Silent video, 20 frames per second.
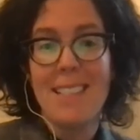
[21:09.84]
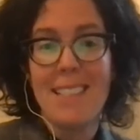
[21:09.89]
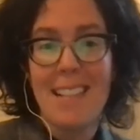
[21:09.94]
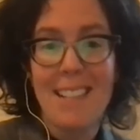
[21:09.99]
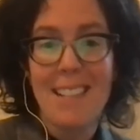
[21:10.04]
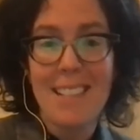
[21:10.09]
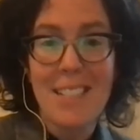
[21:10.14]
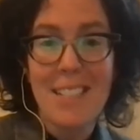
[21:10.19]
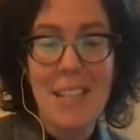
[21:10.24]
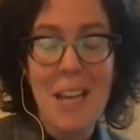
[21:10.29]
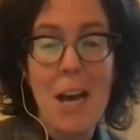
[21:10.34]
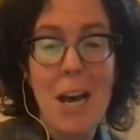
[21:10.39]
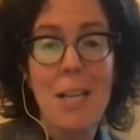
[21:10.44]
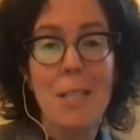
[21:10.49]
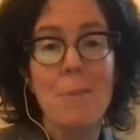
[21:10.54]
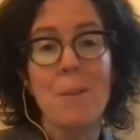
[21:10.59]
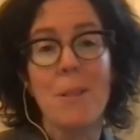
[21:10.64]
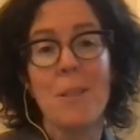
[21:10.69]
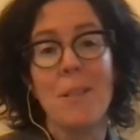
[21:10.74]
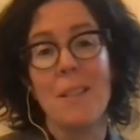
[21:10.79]
sell into the
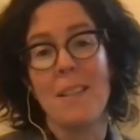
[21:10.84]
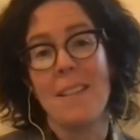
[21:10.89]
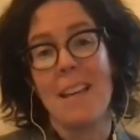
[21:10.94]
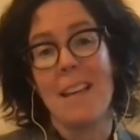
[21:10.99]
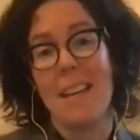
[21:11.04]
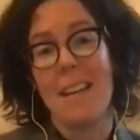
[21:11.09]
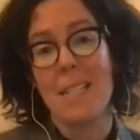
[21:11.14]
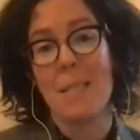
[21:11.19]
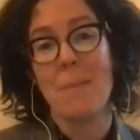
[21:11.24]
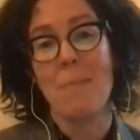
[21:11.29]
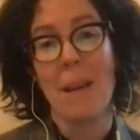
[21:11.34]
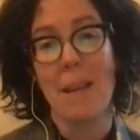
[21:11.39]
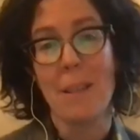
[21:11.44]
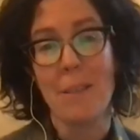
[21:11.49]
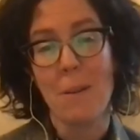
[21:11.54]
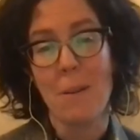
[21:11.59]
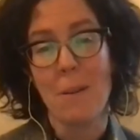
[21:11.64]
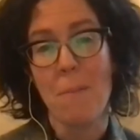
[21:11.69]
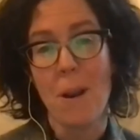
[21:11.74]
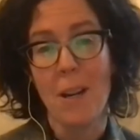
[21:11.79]
hospital and then
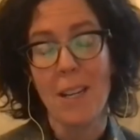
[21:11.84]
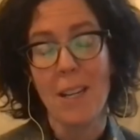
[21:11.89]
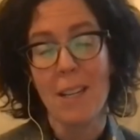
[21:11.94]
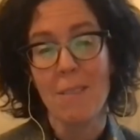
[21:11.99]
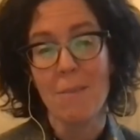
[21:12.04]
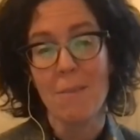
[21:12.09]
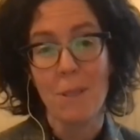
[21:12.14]
expand their market